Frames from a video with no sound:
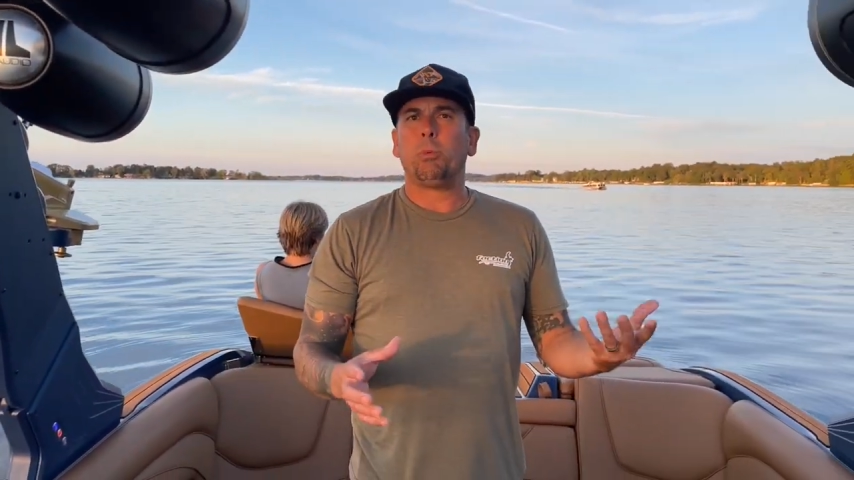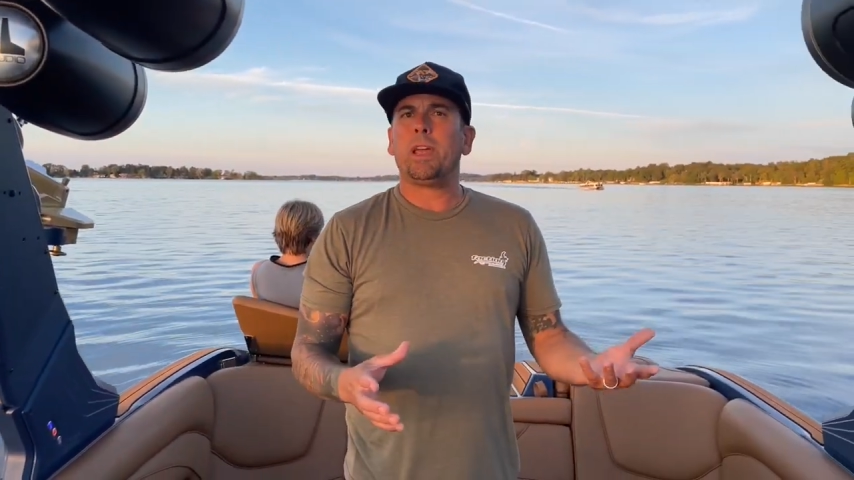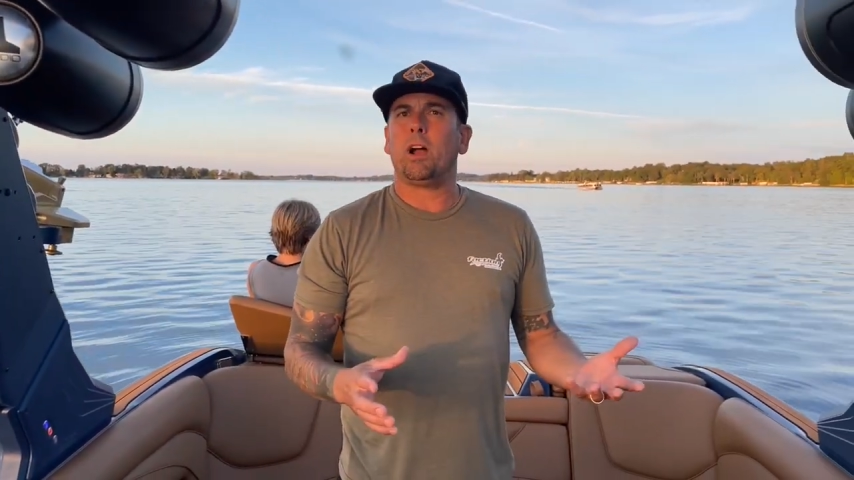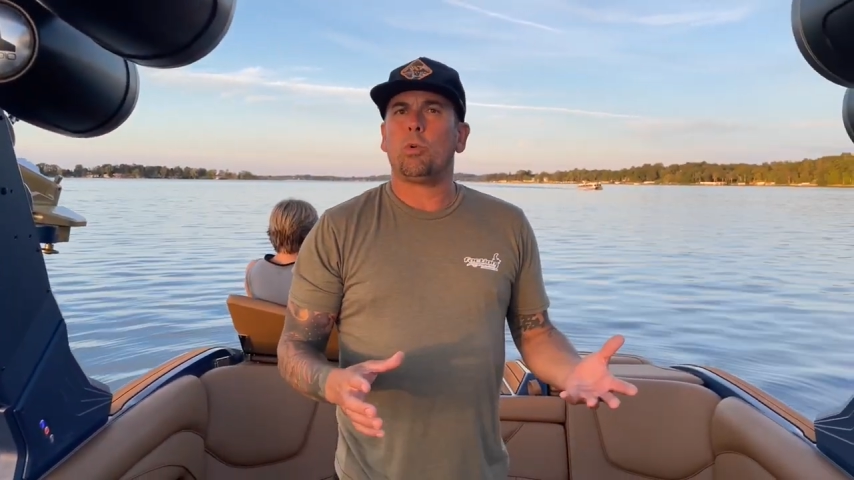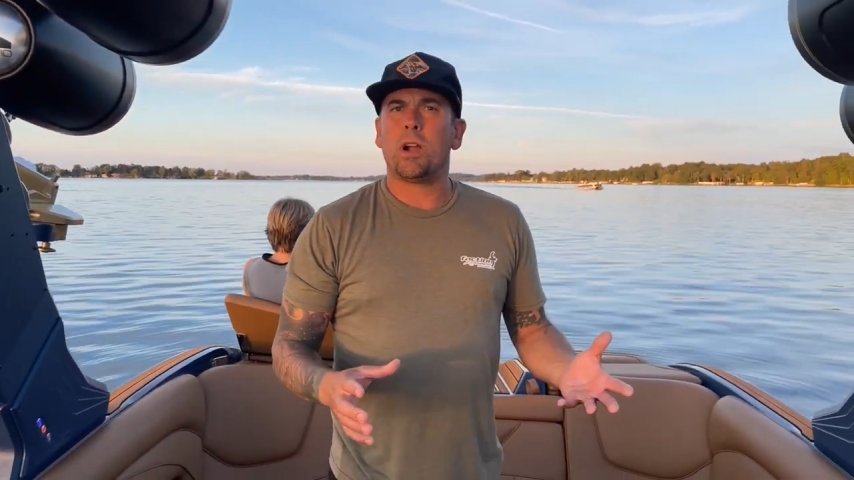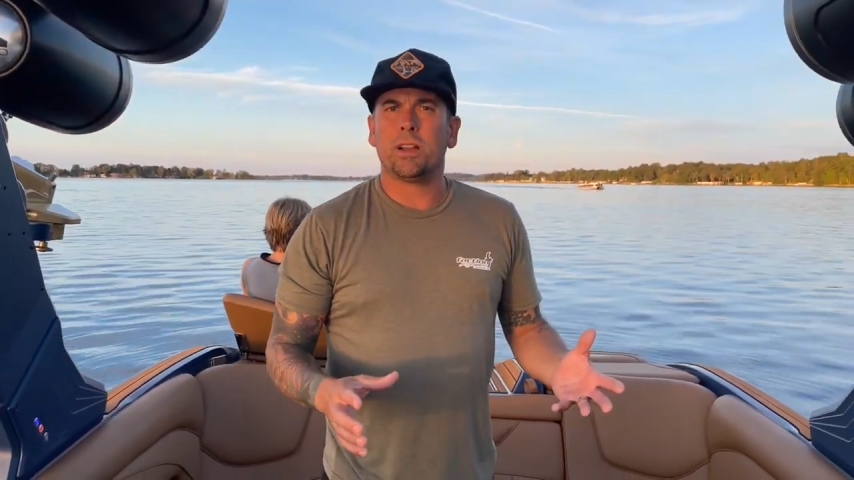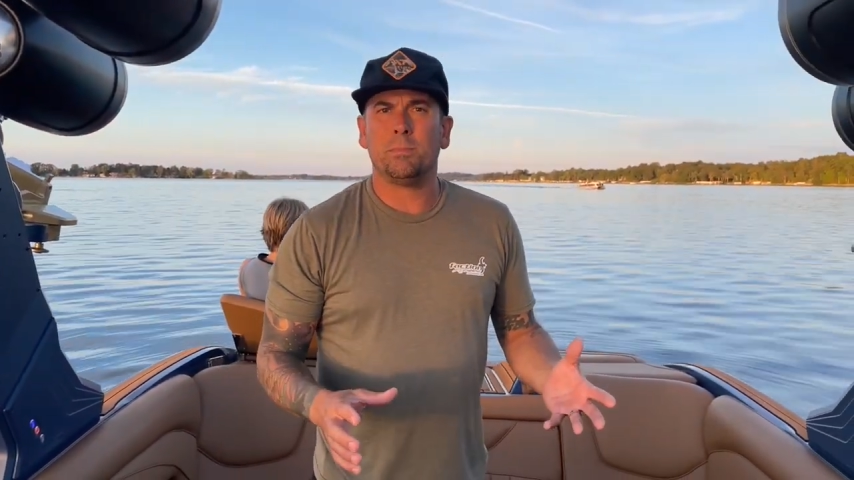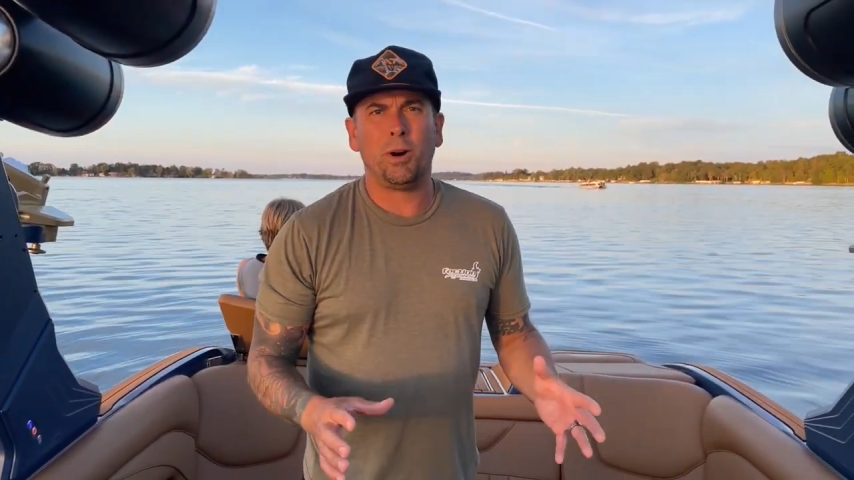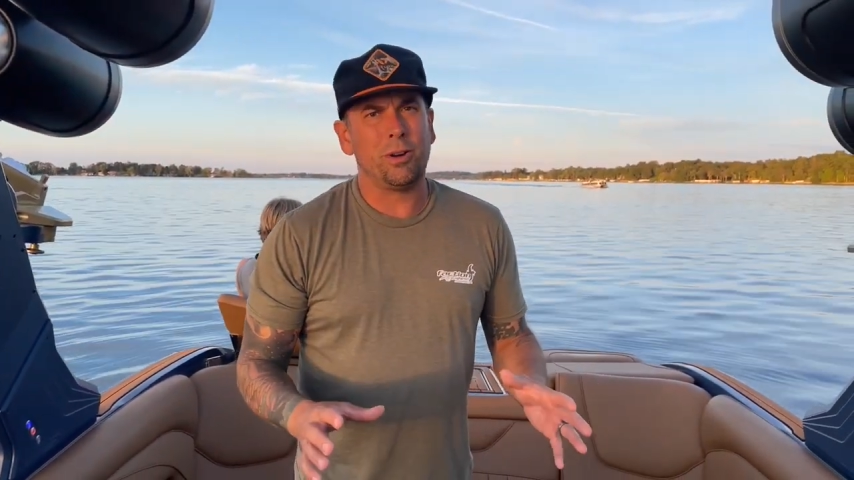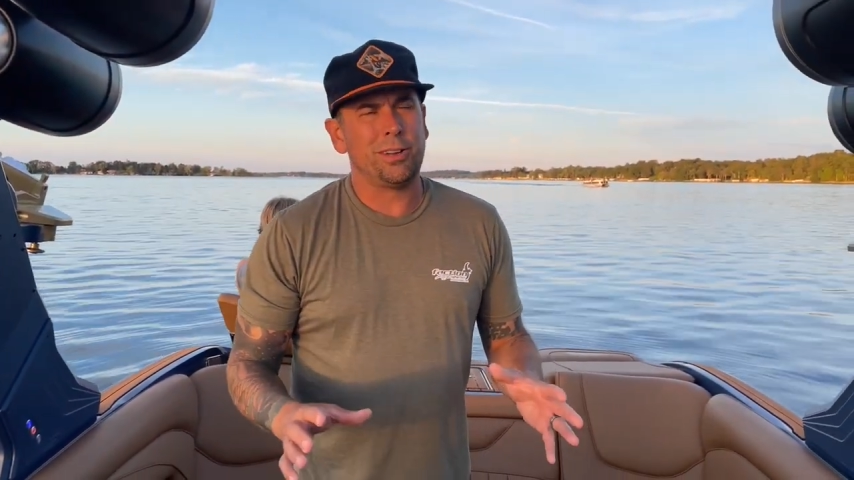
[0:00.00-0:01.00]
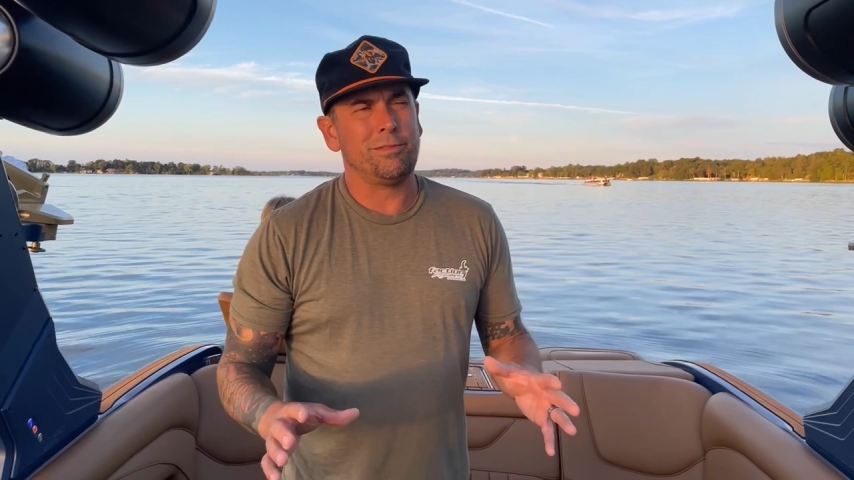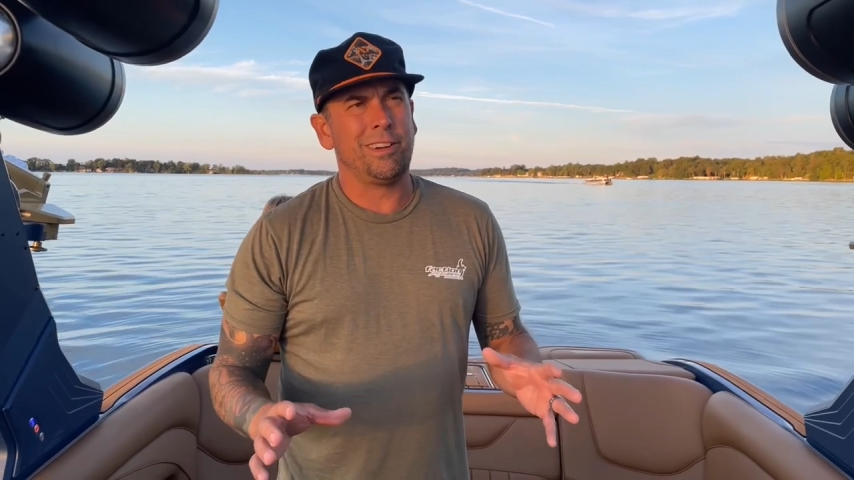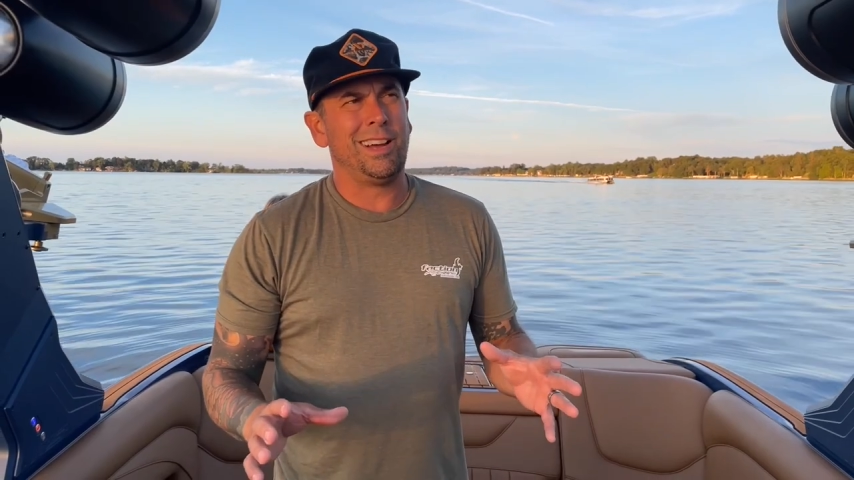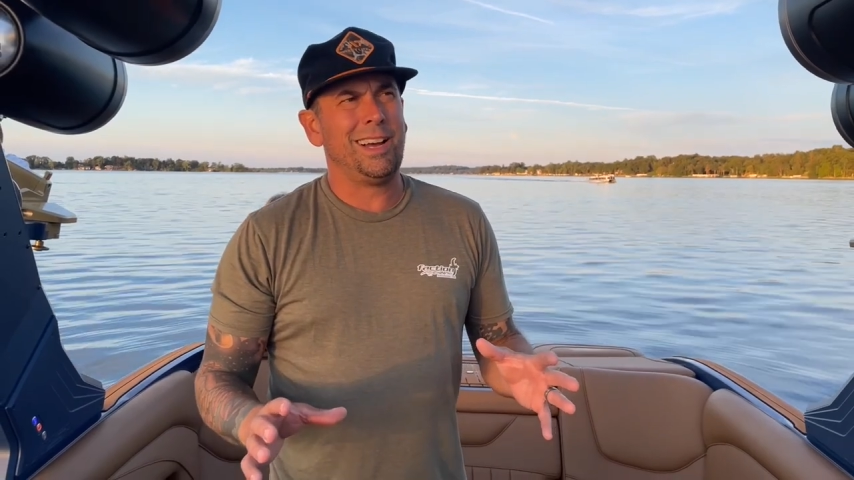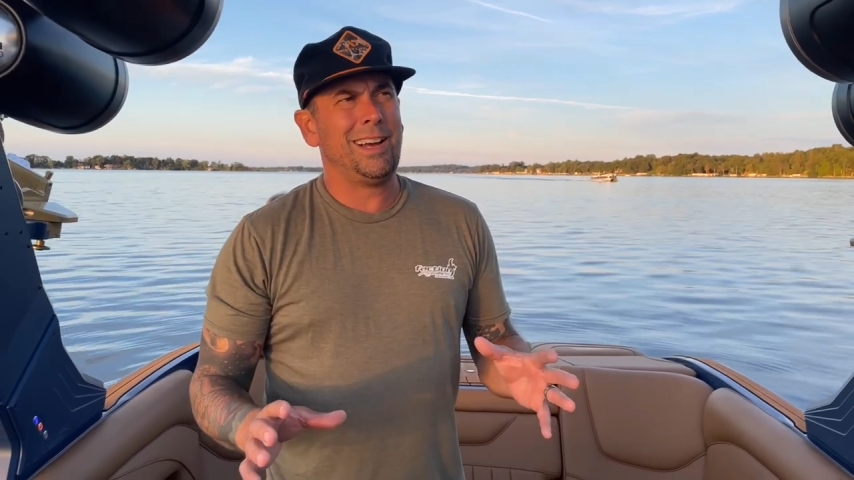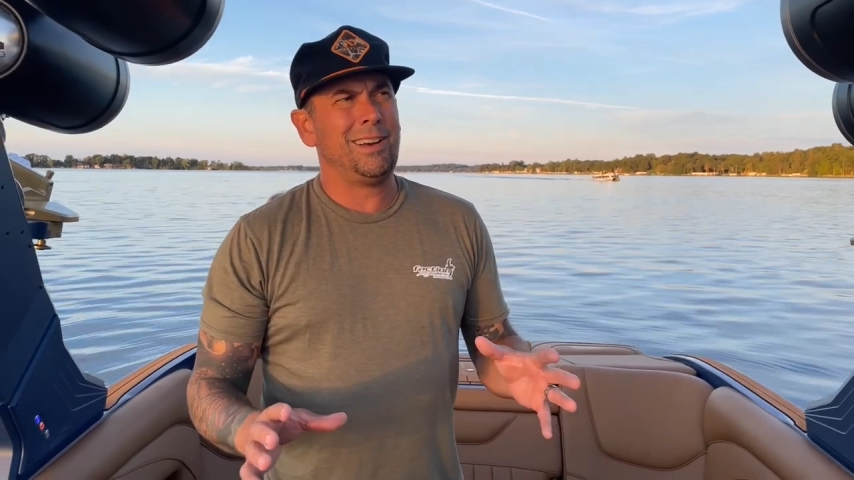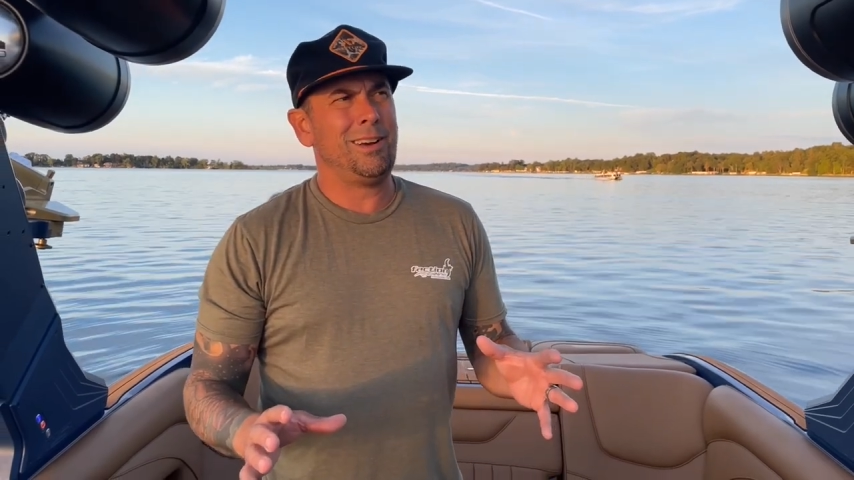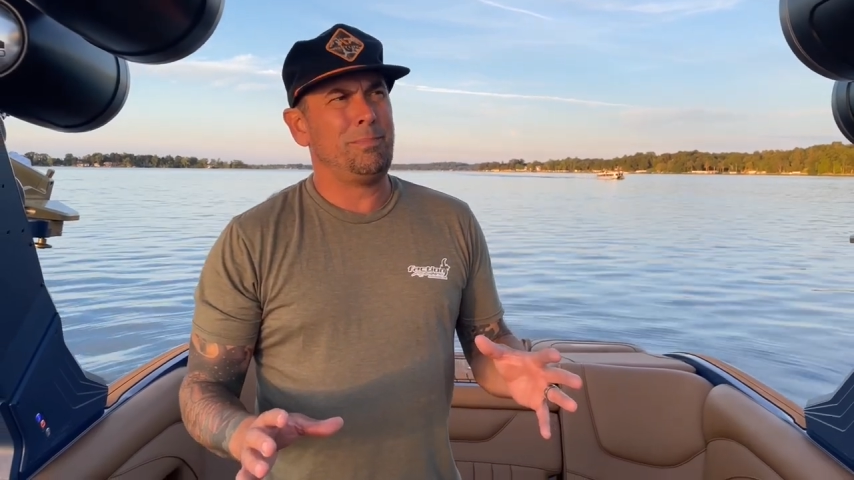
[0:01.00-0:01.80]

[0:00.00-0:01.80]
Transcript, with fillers: we are running about uh,